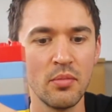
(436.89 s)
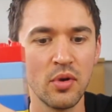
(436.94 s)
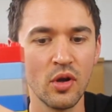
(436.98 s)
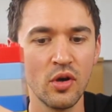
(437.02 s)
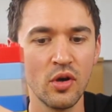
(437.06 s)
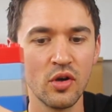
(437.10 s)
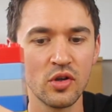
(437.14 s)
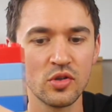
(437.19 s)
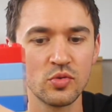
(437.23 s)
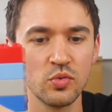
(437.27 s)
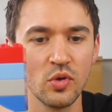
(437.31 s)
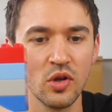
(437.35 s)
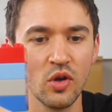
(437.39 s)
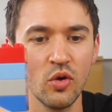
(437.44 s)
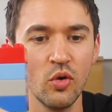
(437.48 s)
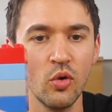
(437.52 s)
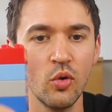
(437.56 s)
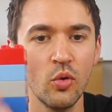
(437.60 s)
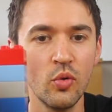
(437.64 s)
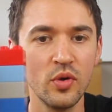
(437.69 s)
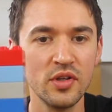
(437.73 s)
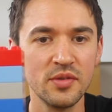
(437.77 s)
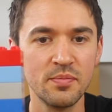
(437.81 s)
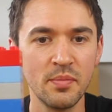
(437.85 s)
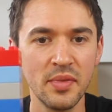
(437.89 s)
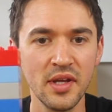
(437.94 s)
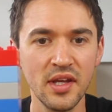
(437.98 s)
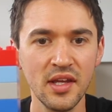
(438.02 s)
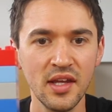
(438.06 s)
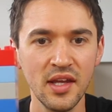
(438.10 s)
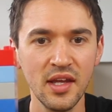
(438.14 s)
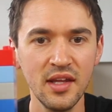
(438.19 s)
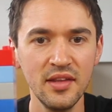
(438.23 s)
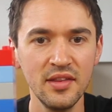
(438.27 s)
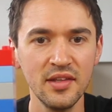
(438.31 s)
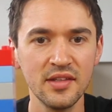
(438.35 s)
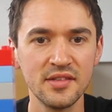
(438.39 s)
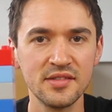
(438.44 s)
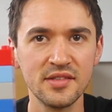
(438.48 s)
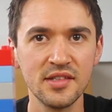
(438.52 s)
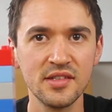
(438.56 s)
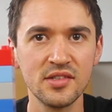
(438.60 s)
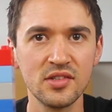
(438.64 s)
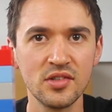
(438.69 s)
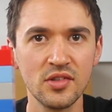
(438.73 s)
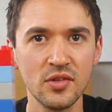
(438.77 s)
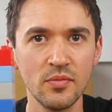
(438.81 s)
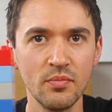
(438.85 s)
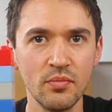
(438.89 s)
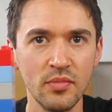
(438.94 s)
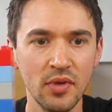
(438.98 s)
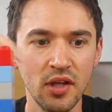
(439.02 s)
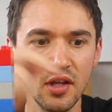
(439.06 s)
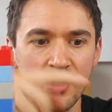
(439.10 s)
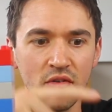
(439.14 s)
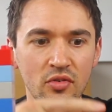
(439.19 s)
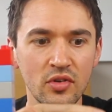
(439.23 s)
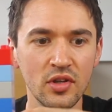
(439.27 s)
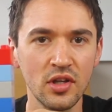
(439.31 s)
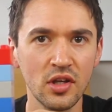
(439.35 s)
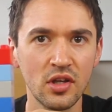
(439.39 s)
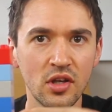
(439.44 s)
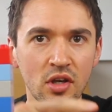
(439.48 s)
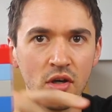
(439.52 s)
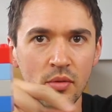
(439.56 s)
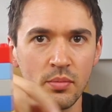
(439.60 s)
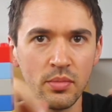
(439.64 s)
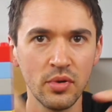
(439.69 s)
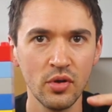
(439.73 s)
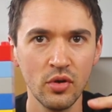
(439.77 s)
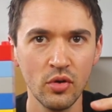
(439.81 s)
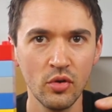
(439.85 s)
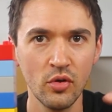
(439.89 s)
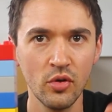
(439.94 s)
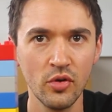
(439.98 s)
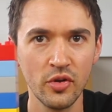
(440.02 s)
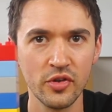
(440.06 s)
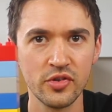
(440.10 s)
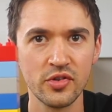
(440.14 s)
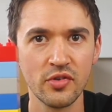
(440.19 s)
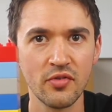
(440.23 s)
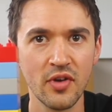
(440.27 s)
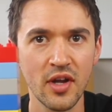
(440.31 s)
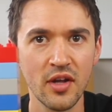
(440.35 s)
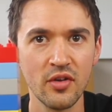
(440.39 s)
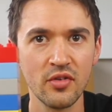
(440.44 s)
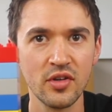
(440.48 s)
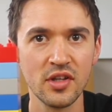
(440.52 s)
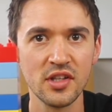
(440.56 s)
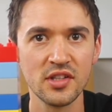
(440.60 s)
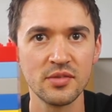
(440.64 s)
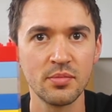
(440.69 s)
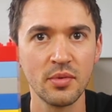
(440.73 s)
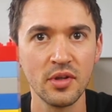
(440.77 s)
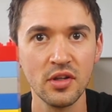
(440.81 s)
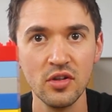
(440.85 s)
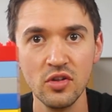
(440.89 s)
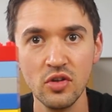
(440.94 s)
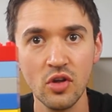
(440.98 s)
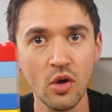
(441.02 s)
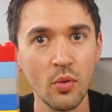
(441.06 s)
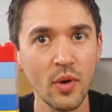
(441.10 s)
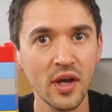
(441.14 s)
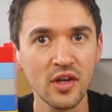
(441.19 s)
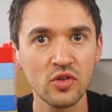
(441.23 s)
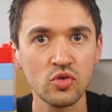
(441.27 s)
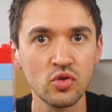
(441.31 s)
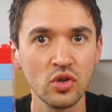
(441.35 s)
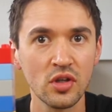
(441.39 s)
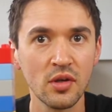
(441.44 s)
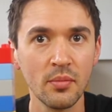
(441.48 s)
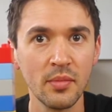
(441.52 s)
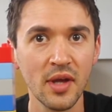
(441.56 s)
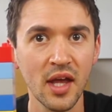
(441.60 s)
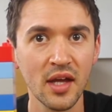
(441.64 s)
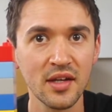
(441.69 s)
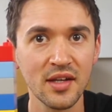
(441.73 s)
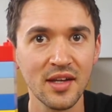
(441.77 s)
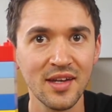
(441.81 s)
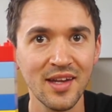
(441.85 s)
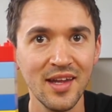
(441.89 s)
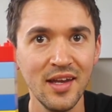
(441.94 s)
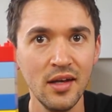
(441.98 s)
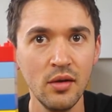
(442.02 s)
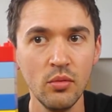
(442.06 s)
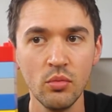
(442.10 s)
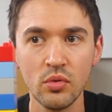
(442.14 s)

blocks will always be in the system, either in the cup or the surroundings, but no extra can be added in.